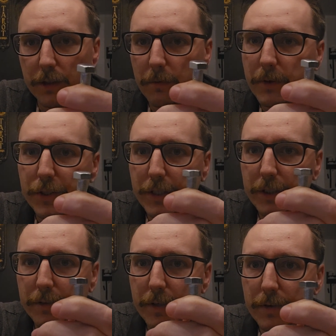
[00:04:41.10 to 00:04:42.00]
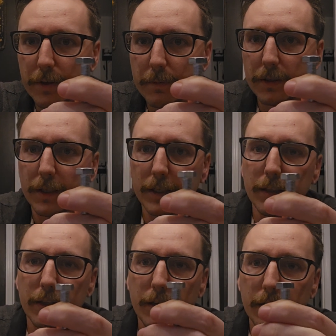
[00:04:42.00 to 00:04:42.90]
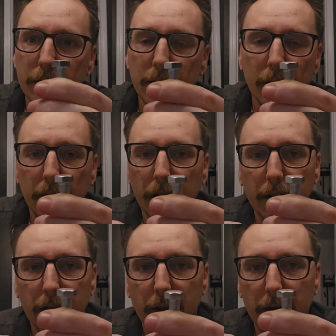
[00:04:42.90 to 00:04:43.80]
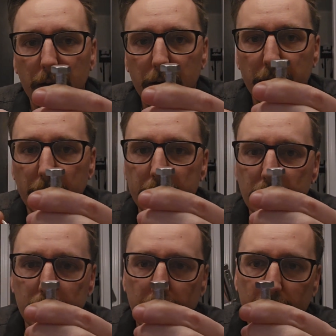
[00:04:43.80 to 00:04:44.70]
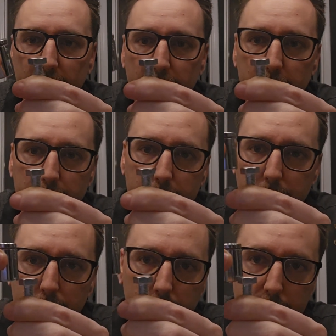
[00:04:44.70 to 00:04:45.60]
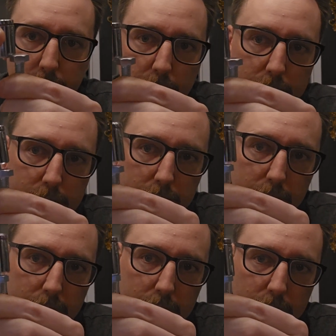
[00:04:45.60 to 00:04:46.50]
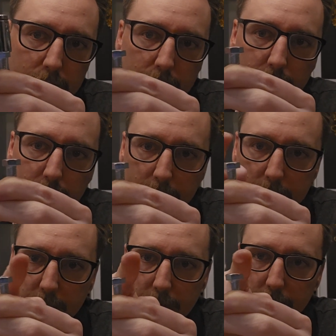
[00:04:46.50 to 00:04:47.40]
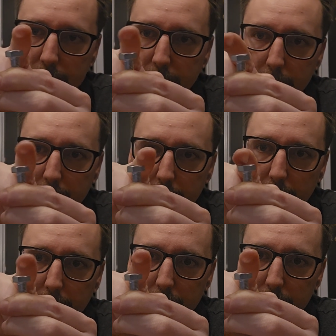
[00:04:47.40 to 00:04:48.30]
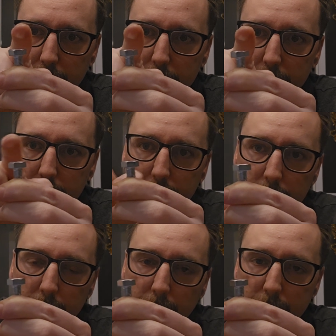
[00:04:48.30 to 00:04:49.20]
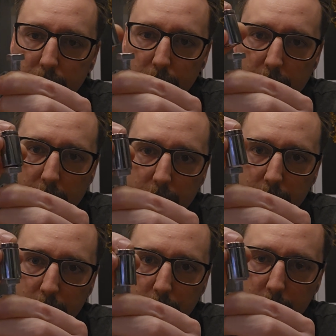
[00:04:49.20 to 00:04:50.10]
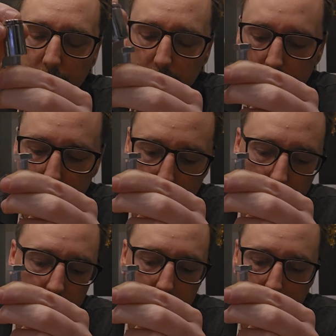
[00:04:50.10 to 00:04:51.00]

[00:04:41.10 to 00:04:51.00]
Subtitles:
machinery or something like that, and I don't have enough clearance to get this on here, like say I've got something above this and I don't have enough room to get that on there,